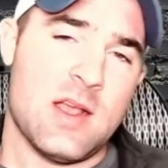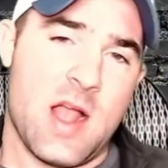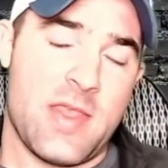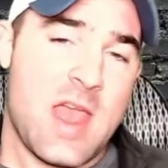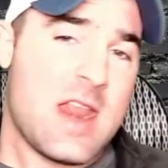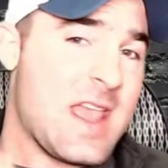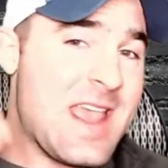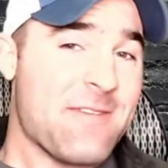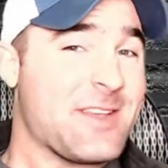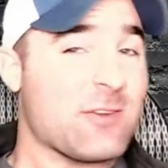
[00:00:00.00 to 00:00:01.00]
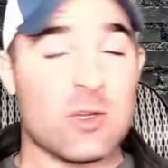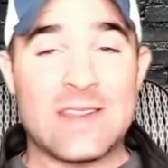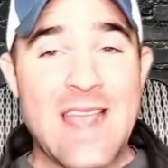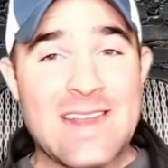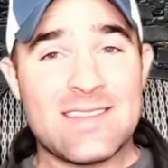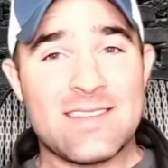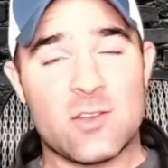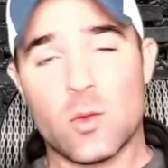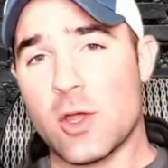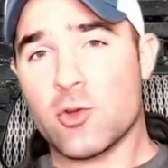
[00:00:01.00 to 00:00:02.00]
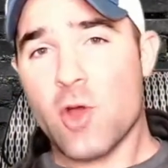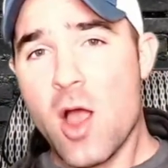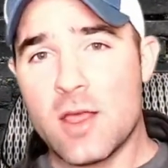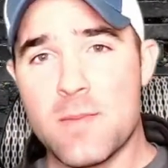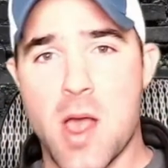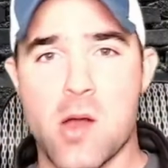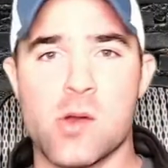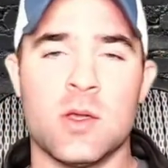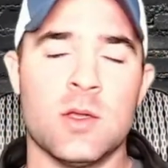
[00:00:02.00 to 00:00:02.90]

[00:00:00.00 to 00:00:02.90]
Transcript: And then if it relates to what you're talking about,